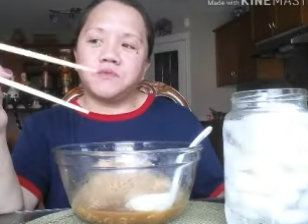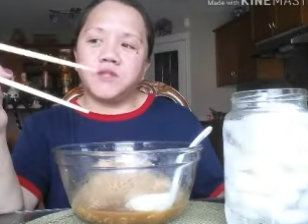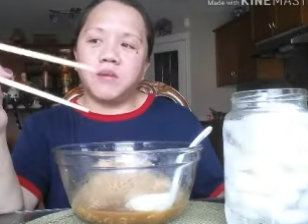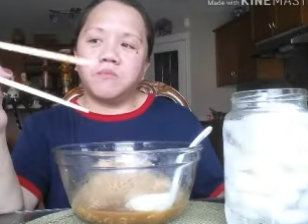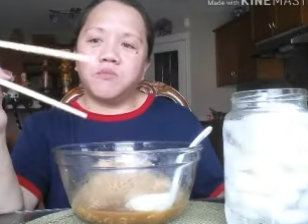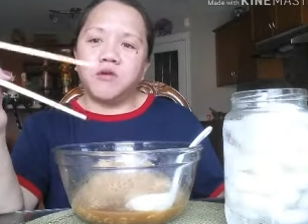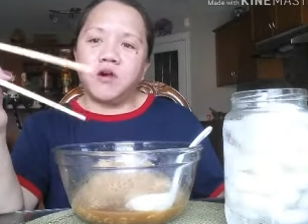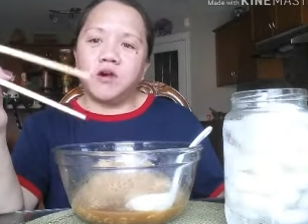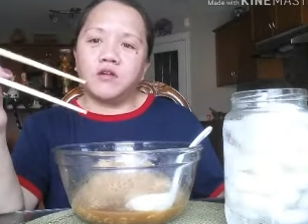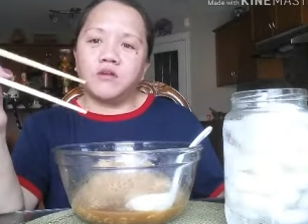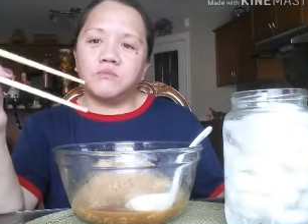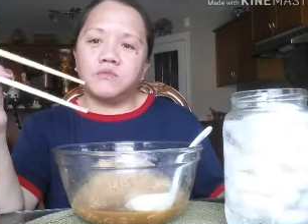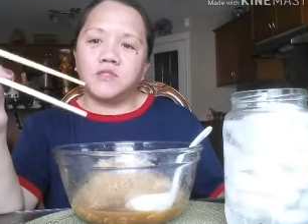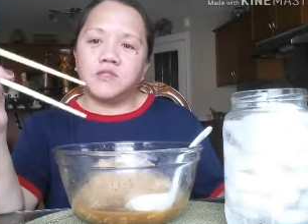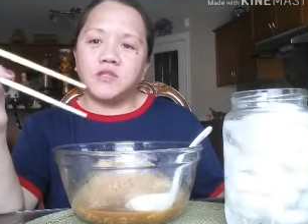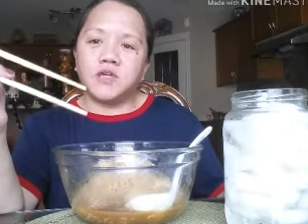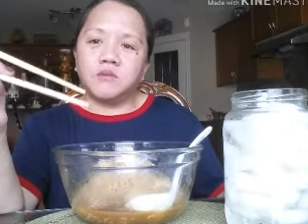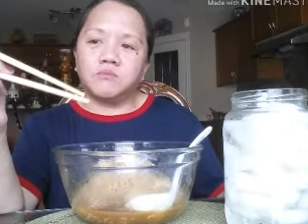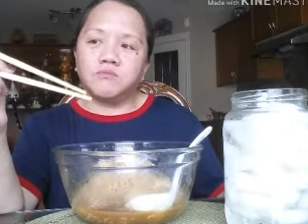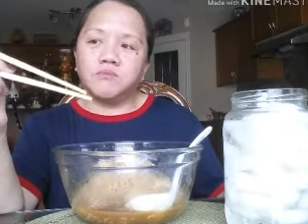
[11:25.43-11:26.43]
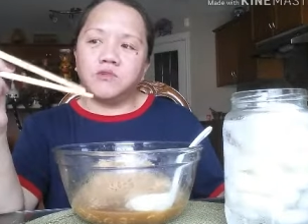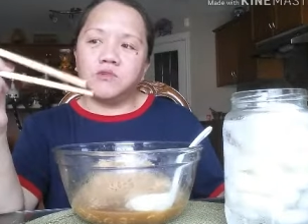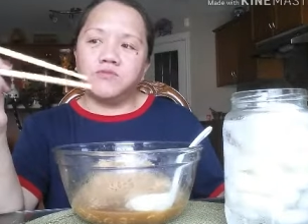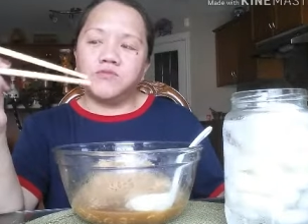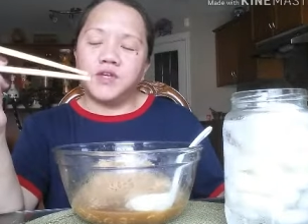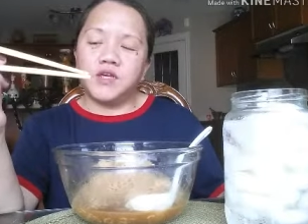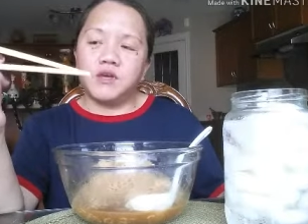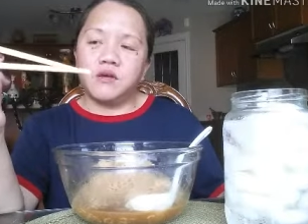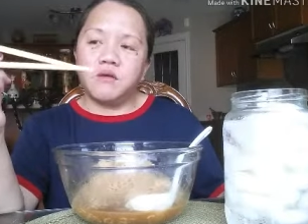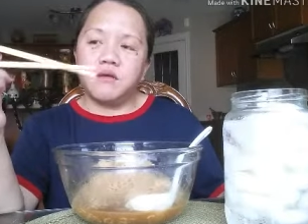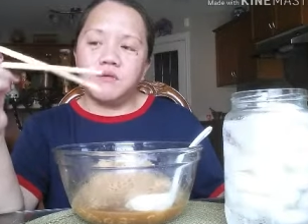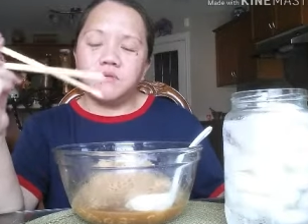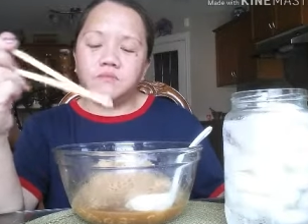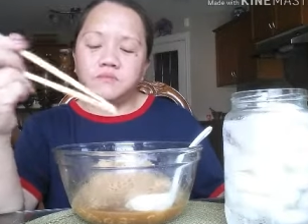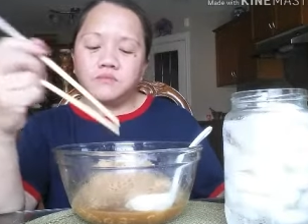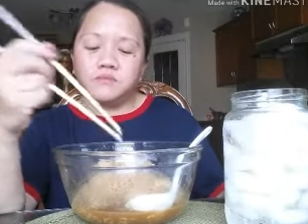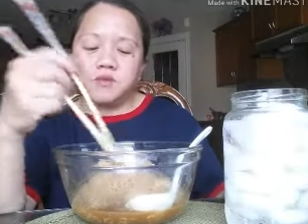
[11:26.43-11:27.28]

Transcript: the bottom is not moving